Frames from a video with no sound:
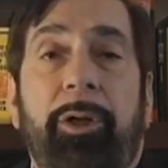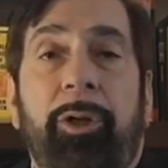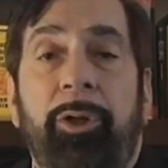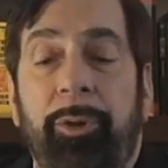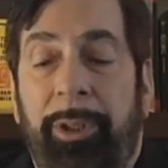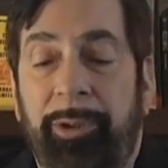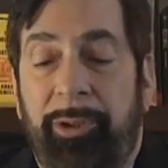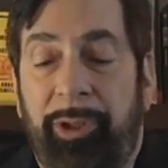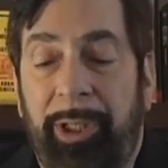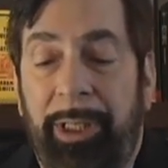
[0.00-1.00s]
you can
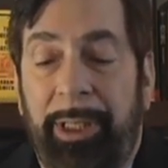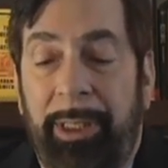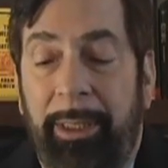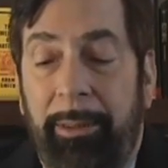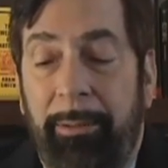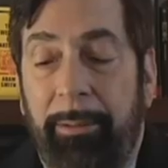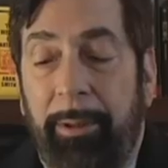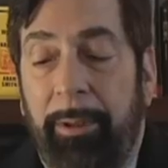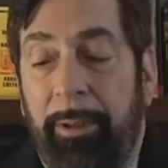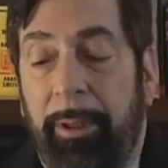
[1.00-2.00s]
see
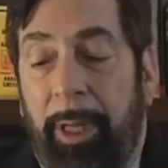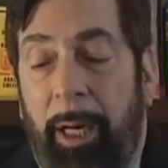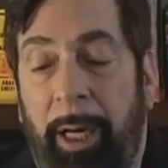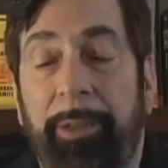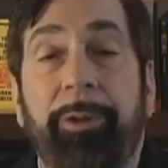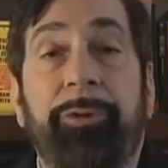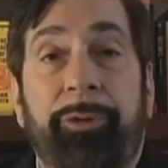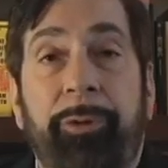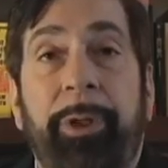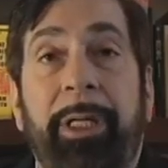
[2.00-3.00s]
on your
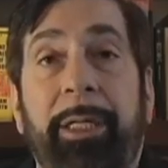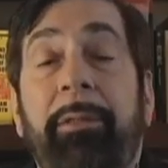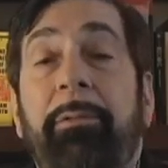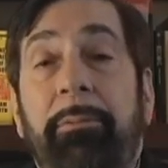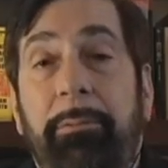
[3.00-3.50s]
screen